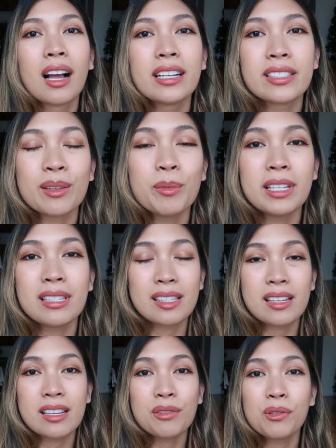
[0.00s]
I took my
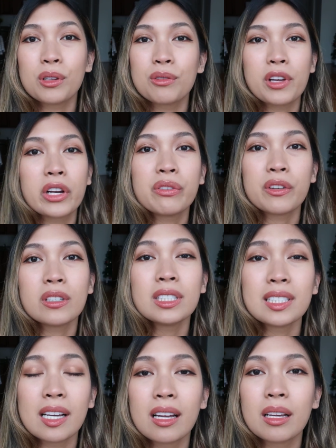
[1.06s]
C for the very first
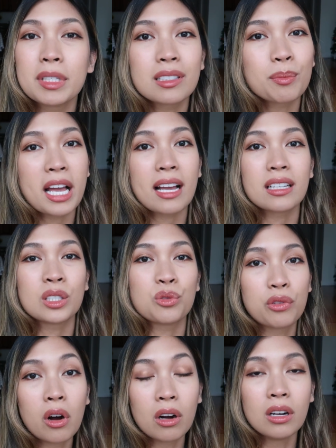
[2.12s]
time this past
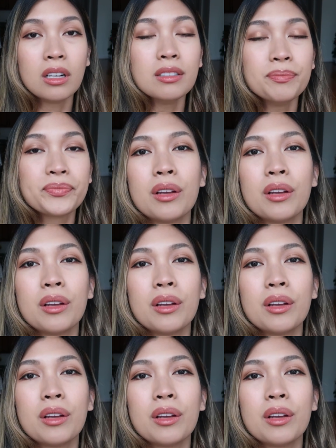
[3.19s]
fall.